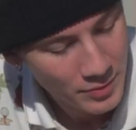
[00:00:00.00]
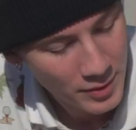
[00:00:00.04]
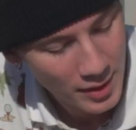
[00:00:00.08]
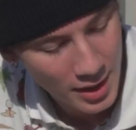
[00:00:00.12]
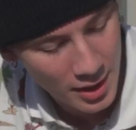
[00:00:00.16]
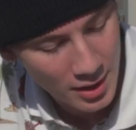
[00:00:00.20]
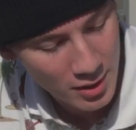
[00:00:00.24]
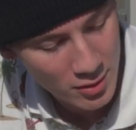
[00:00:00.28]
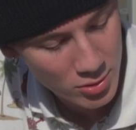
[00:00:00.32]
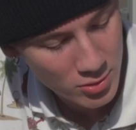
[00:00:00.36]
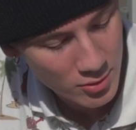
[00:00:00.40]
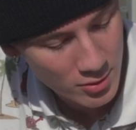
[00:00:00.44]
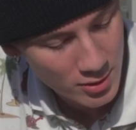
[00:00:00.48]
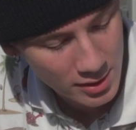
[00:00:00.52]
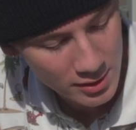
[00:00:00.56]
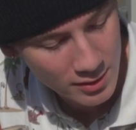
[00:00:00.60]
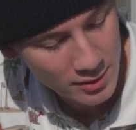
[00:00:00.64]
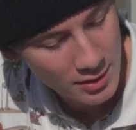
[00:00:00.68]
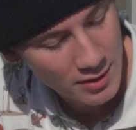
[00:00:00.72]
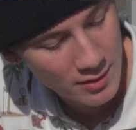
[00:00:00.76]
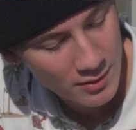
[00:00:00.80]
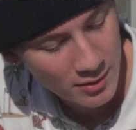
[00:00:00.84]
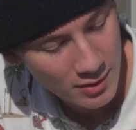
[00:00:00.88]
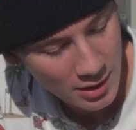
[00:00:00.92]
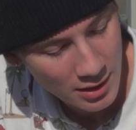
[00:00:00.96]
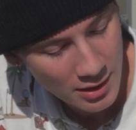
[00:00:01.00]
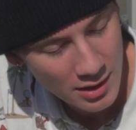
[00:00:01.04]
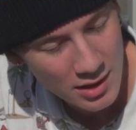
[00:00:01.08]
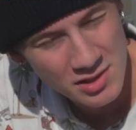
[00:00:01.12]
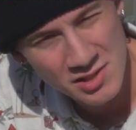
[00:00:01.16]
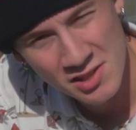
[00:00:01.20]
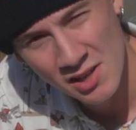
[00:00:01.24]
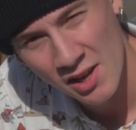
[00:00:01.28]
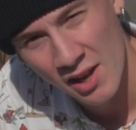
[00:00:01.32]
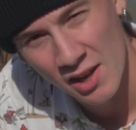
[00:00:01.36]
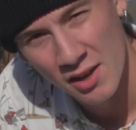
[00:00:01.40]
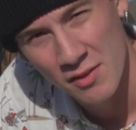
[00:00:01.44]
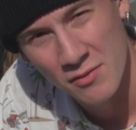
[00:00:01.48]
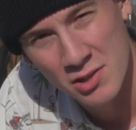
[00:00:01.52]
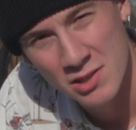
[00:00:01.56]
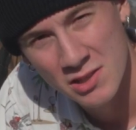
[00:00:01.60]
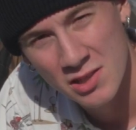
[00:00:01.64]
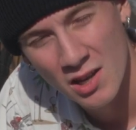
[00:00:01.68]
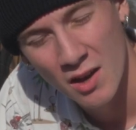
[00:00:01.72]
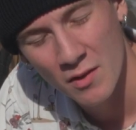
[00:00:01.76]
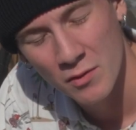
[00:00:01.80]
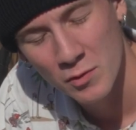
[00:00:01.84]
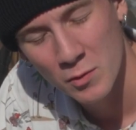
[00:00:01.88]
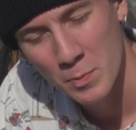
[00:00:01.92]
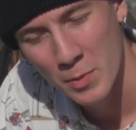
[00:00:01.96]
Any three of these can get you out of a
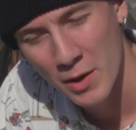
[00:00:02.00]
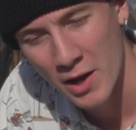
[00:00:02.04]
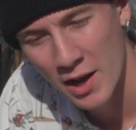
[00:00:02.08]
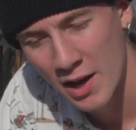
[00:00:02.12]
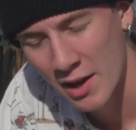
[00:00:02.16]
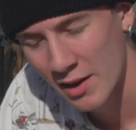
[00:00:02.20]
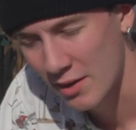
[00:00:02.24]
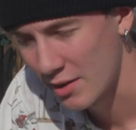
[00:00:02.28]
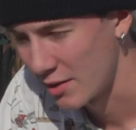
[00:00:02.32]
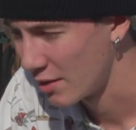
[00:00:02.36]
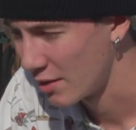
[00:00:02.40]
tough spot.